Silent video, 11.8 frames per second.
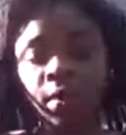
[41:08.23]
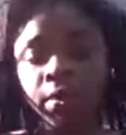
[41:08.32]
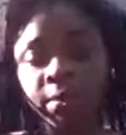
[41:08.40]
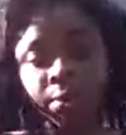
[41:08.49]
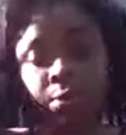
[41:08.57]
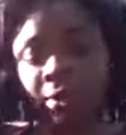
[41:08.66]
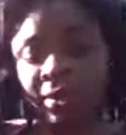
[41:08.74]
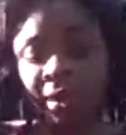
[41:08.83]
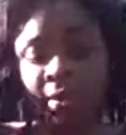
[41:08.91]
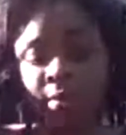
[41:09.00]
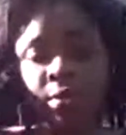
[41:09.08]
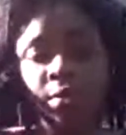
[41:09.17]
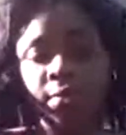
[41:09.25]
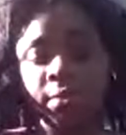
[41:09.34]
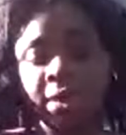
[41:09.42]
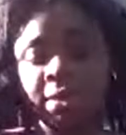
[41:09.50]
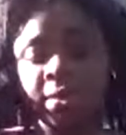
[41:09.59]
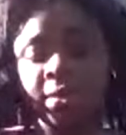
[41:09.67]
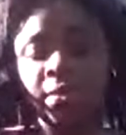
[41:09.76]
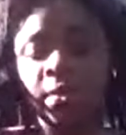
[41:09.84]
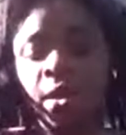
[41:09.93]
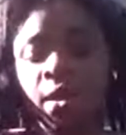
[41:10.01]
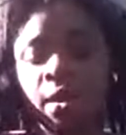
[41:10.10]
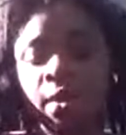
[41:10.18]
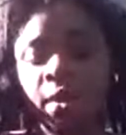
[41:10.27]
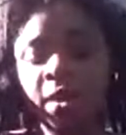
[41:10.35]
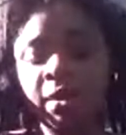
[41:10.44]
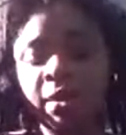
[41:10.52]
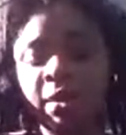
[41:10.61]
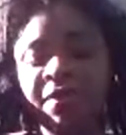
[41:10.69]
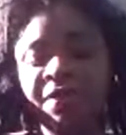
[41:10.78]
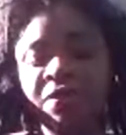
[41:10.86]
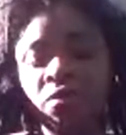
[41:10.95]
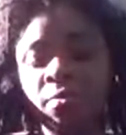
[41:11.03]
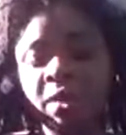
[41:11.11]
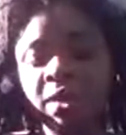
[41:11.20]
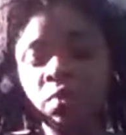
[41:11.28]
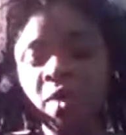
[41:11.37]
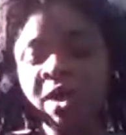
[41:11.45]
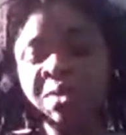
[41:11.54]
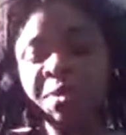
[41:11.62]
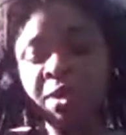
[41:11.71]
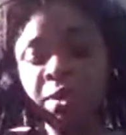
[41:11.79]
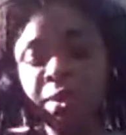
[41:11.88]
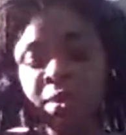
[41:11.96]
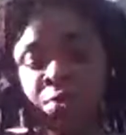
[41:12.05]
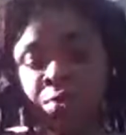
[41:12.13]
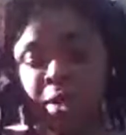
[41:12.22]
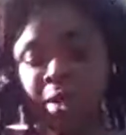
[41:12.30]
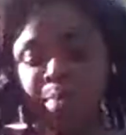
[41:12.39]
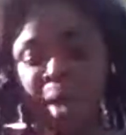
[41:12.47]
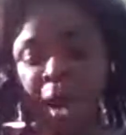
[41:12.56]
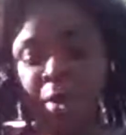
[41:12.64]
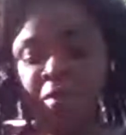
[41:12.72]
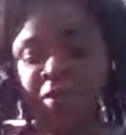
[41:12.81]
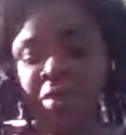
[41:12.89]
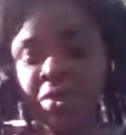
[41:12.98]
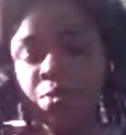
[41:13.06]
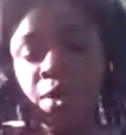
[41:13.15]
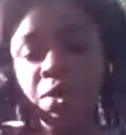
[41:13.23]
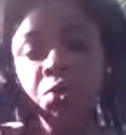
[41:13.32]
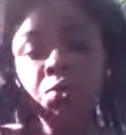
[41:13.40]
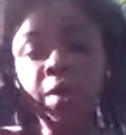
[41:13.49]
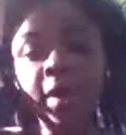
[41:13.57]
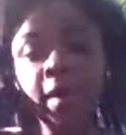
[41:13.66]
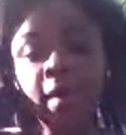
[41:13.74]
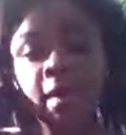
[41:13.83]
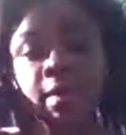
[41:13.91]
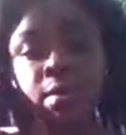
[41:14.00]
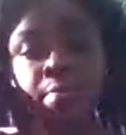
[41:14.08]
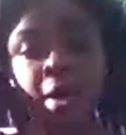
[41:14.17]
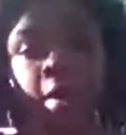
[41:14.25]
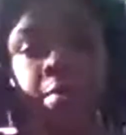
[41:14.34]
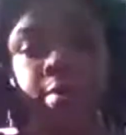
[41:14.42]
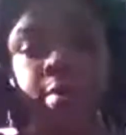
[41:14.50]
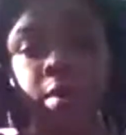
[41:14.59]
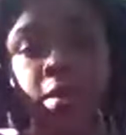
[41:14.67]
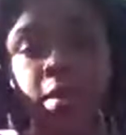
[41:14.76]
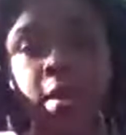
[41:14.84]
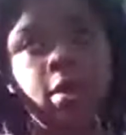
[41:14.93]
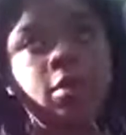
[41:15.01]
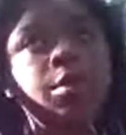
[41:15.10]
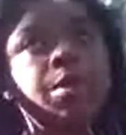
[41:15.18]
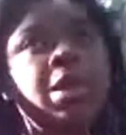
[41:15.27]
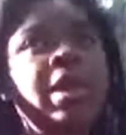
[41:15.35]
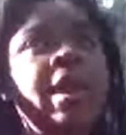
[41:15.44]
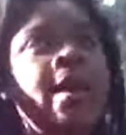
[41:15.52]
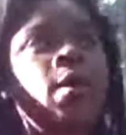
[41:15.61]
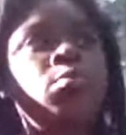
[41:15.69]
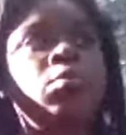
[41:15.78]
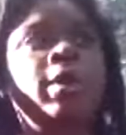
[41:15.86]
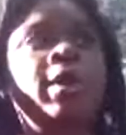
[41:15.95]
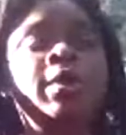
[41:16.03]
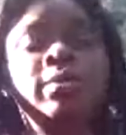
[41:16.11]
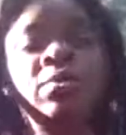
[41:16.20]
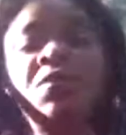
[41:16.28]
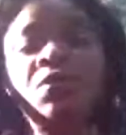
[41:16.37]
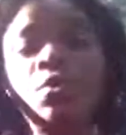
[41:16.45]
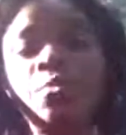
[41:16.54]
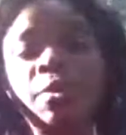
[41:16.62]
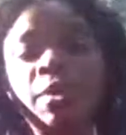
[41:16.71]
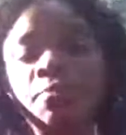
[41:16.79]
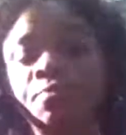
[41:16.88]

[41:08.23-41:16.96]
so of course i you know it's still in leaf form because raspberry doesn't really powder very well you can get some powders in like the now brand and so forth but